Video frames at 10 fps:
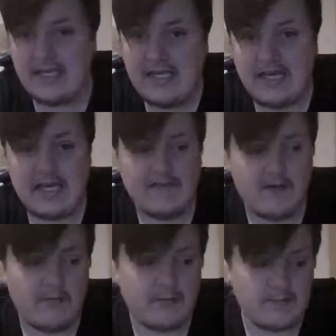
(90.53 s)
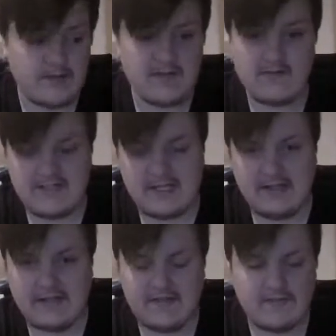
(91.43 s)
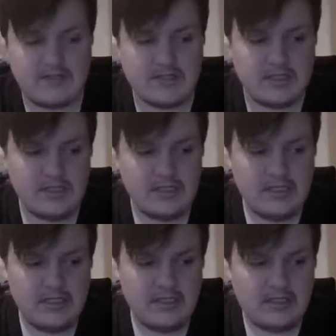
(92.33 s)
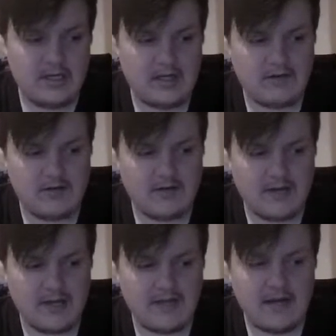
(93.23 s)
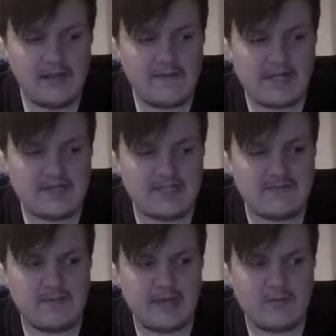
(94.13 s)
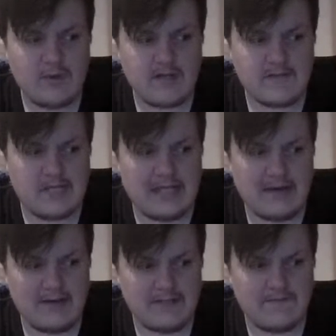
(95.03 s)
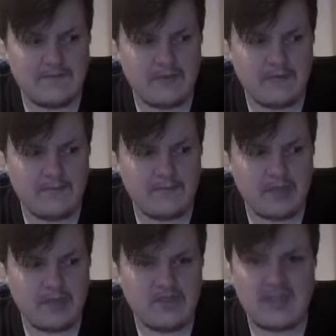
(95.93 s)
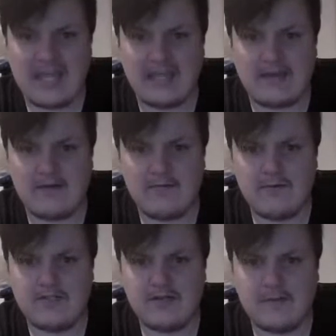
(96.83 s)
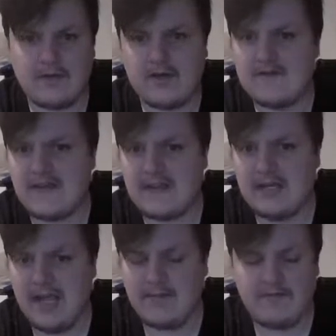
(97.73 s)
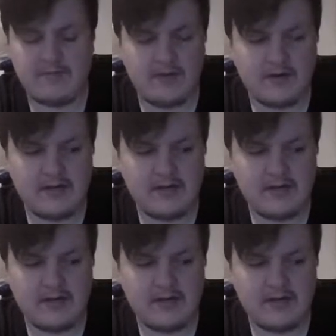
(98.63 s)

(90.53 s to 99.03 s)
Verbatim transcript: any involvement because of his illness, which, oh god, I can only imagine that's been made worse because of the, the thing, which I'm not going to say the name of, but